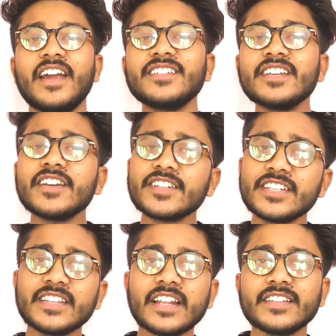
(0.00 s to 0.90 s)
It's
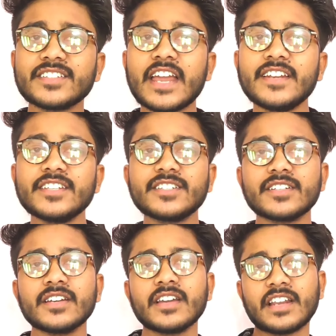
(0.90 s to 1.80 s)
interesting that the
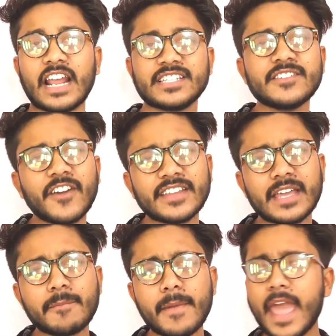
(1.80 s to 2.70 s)
scientists classify
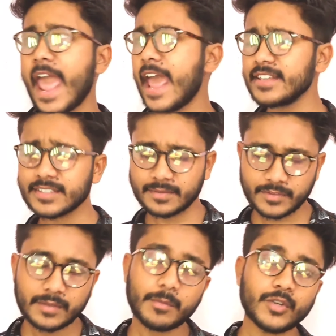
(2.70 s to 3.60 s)
them as
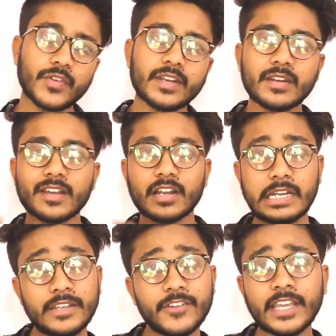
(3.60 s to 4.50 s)
something between
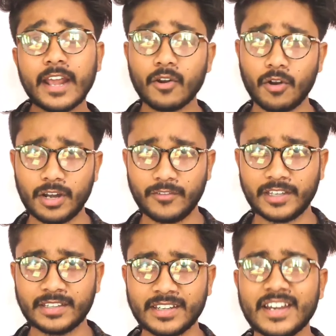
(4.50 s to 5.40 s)
living and
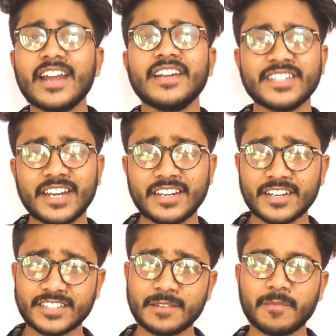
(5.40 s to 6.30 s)
non-living. It's an
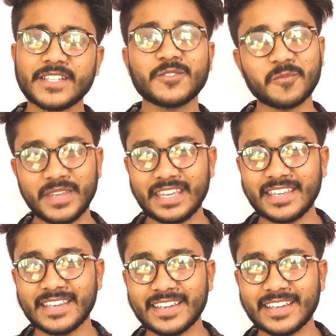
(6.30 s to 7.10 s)
interesting place to be.